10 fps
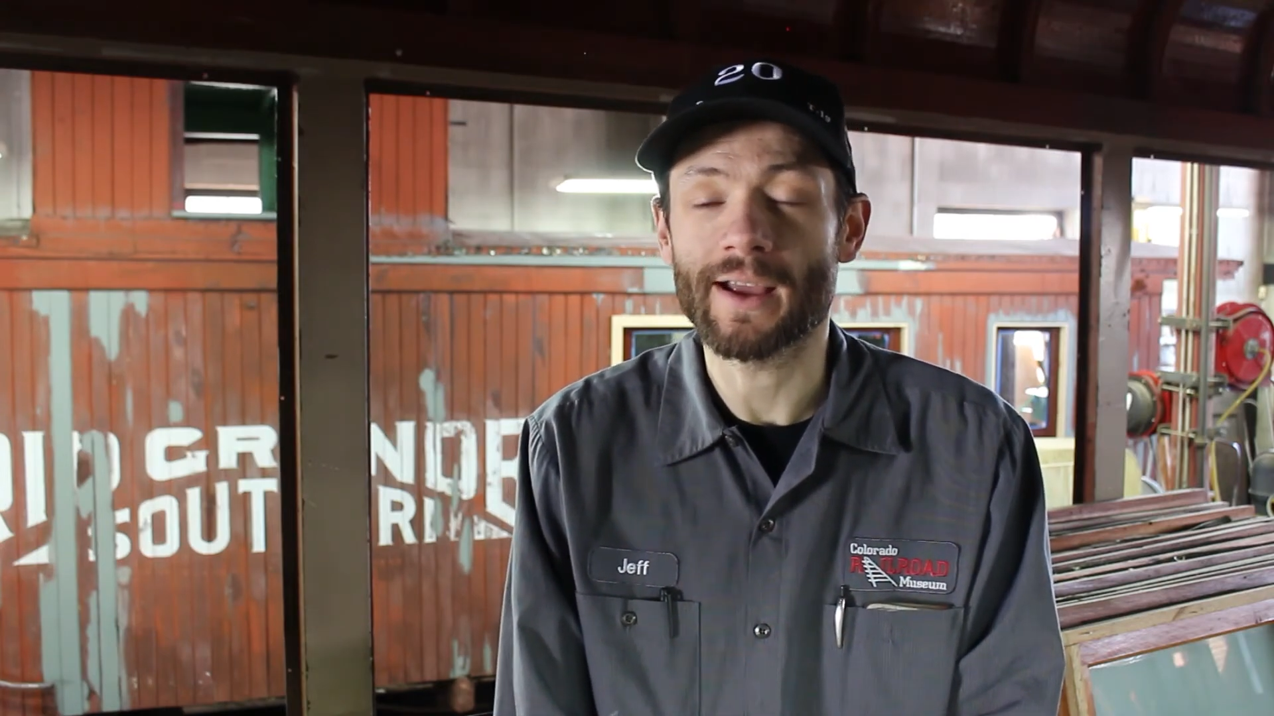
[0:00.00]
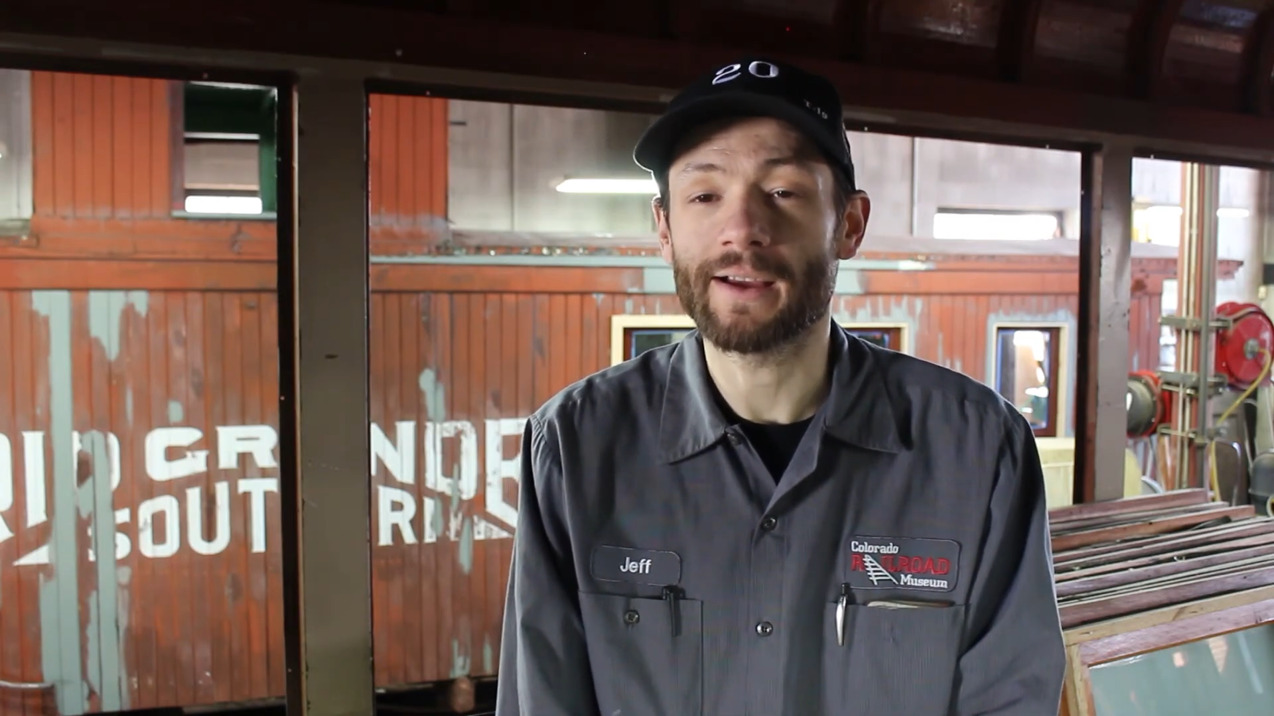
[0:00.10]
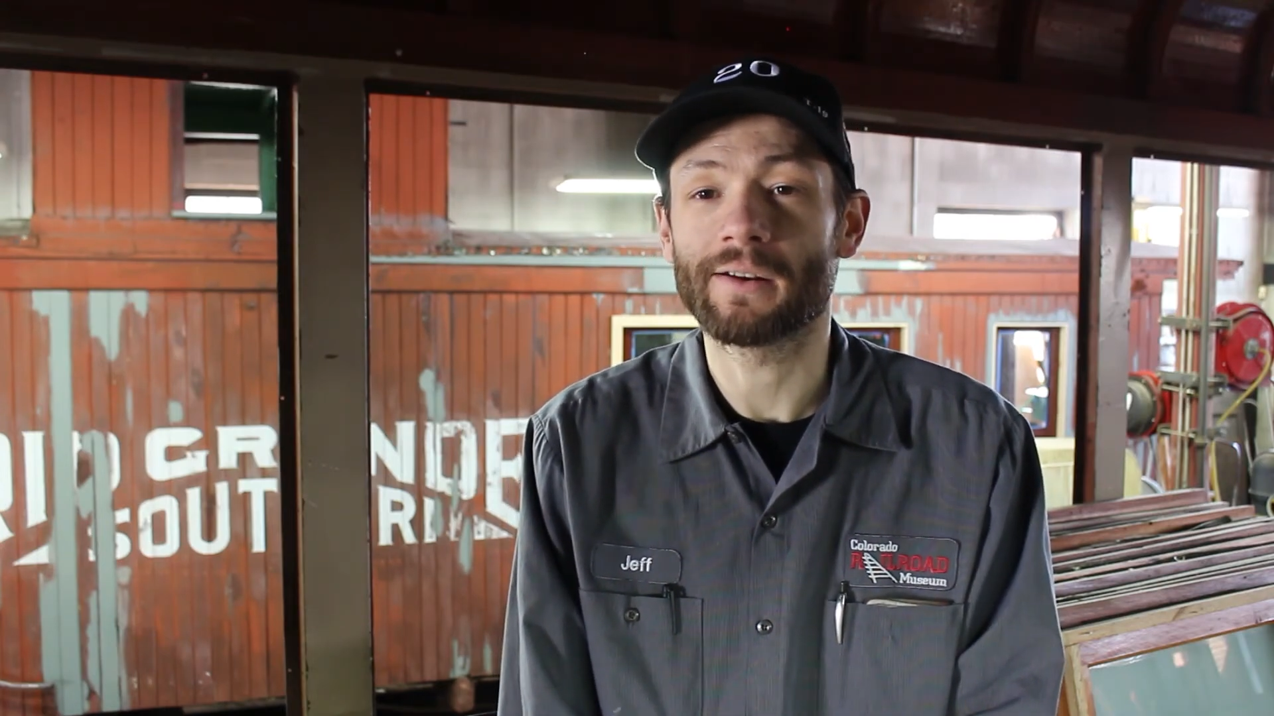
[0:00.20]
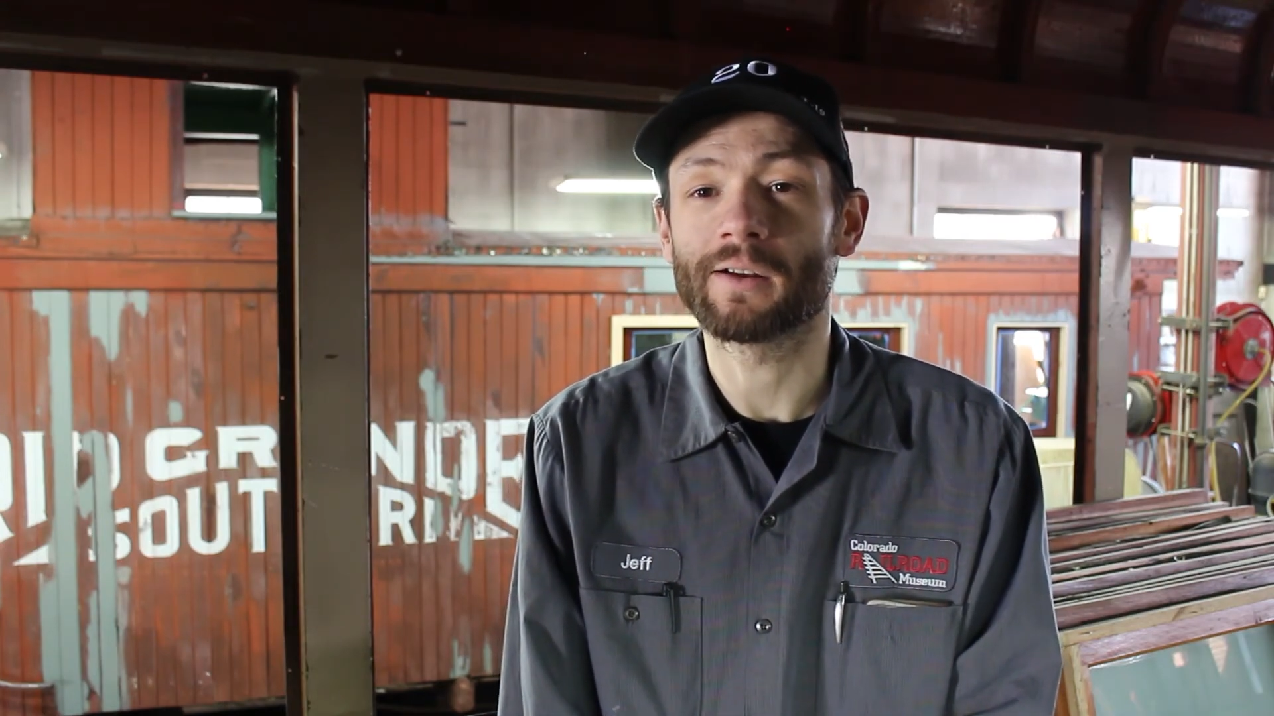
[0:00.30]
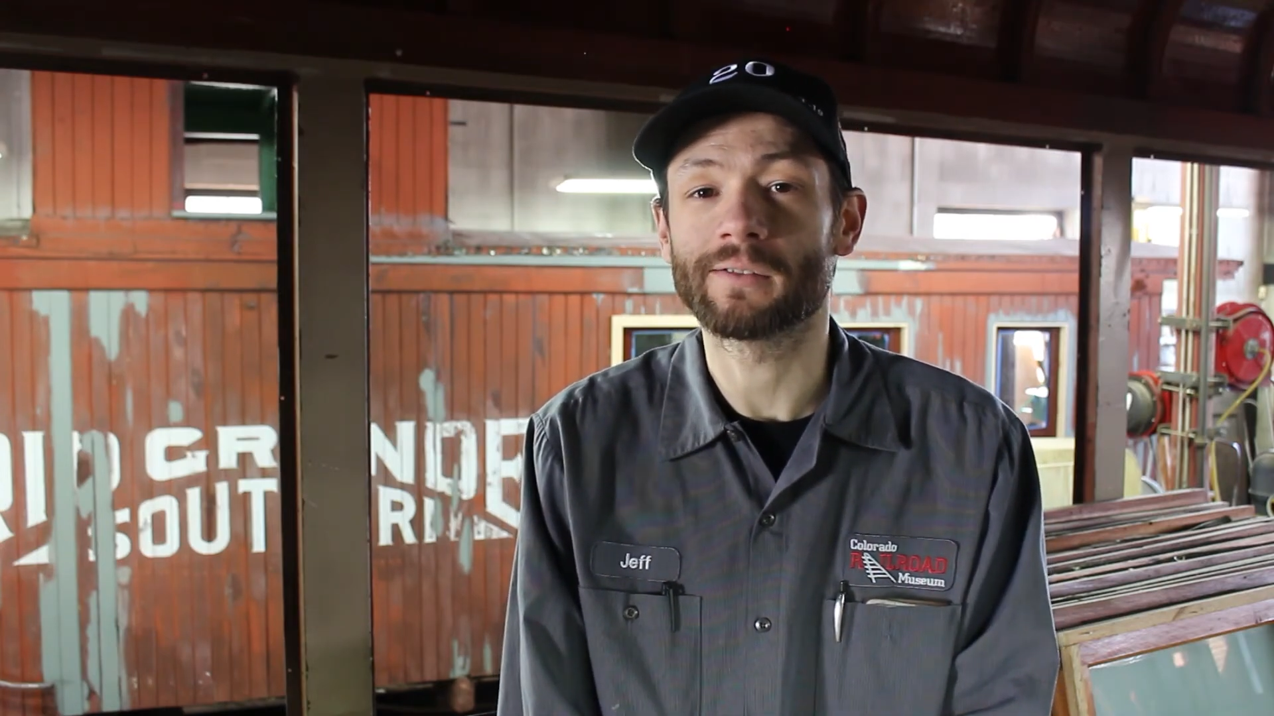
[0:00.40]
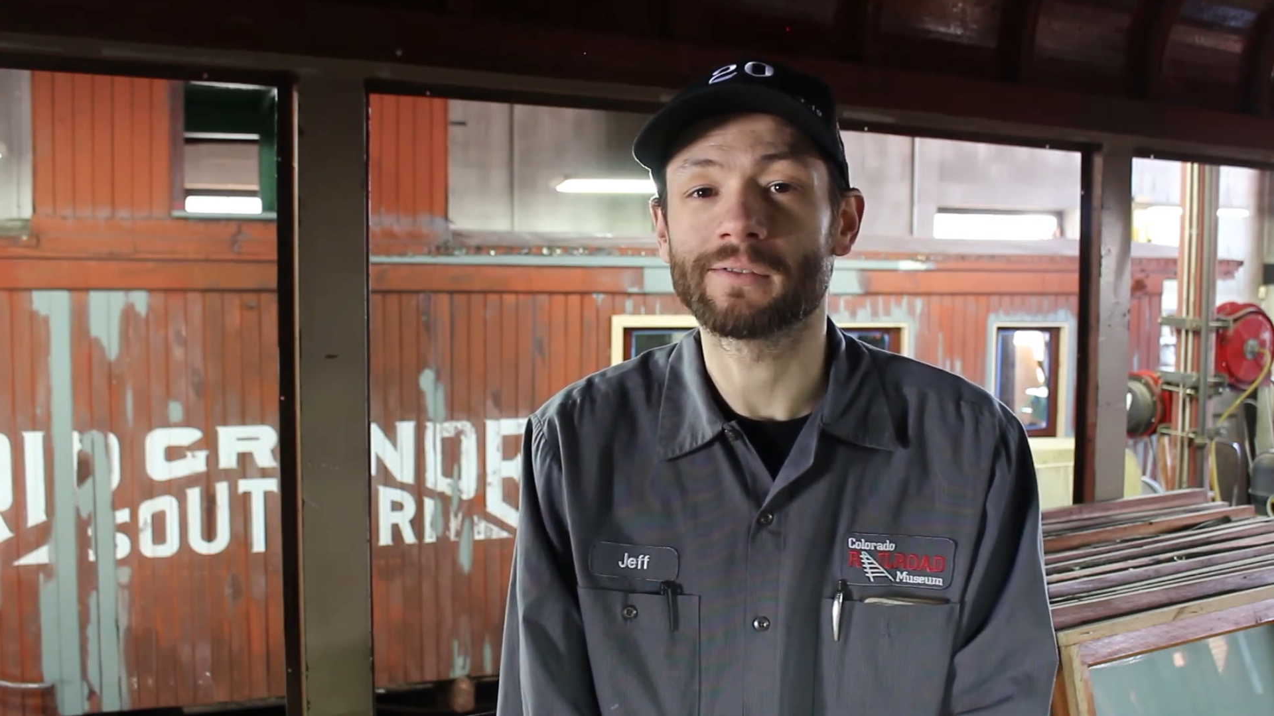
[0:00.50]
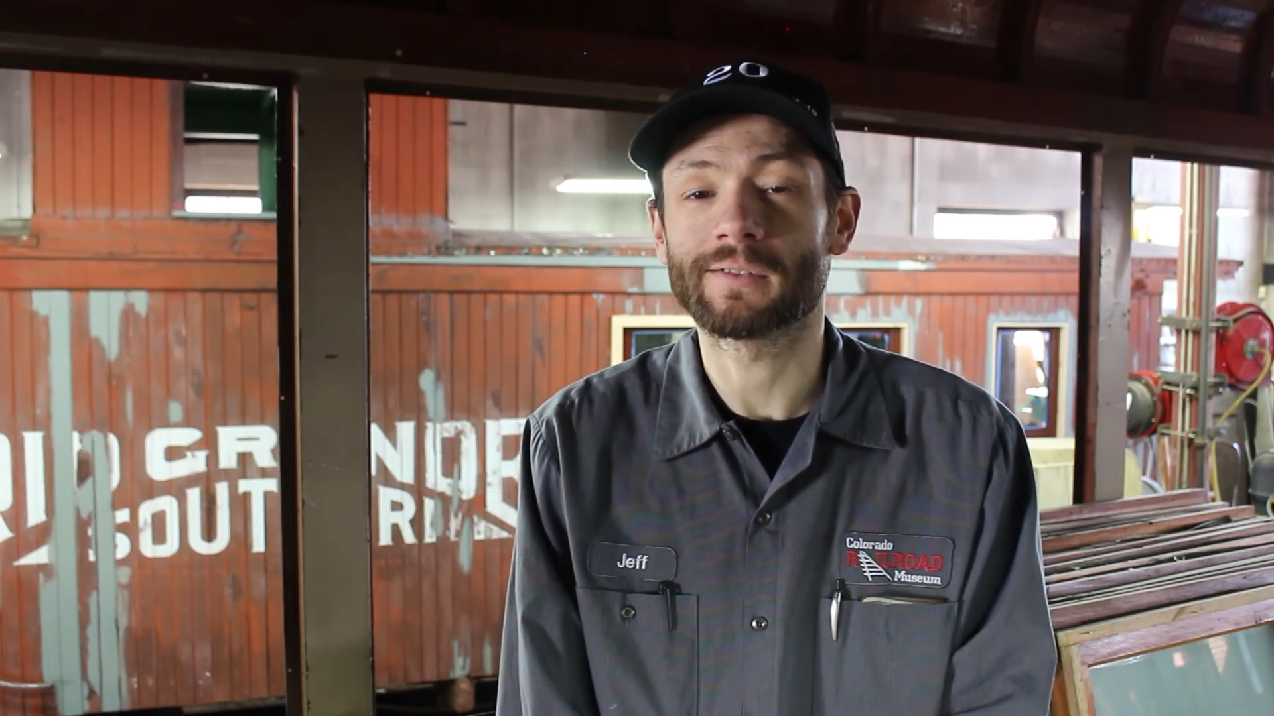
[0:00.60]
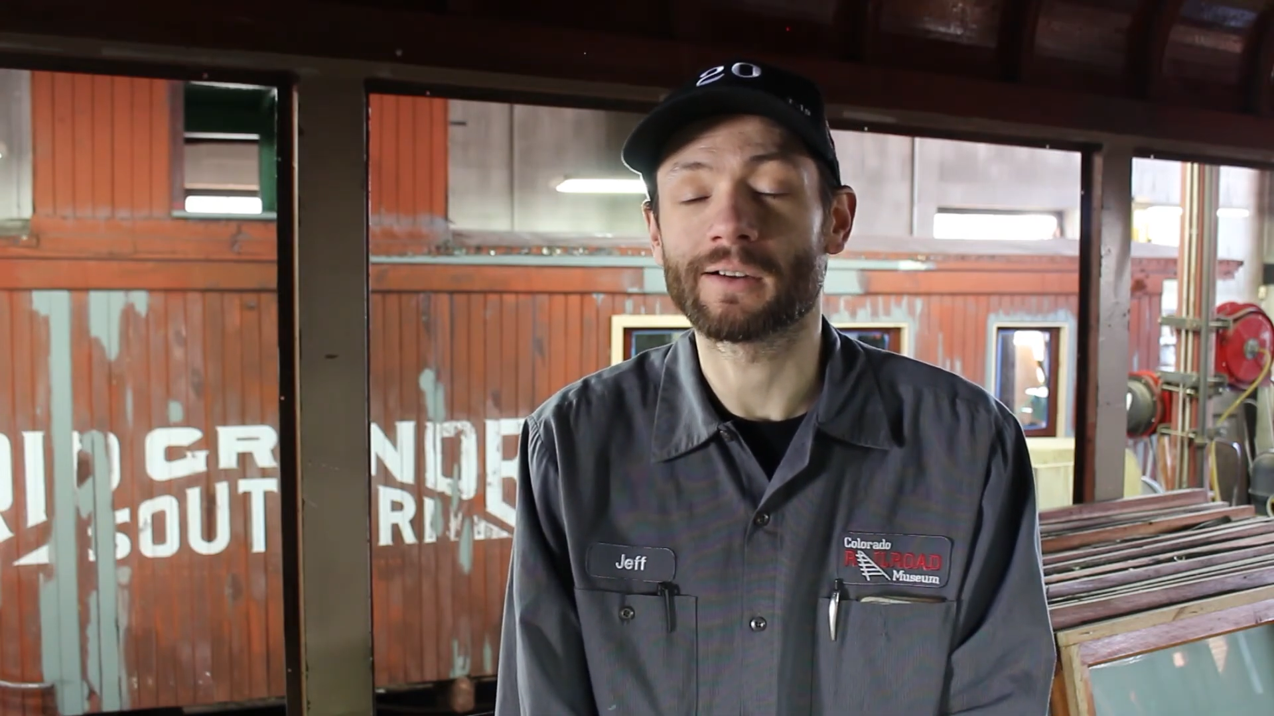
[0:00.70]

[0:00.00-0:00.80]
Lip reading: ad on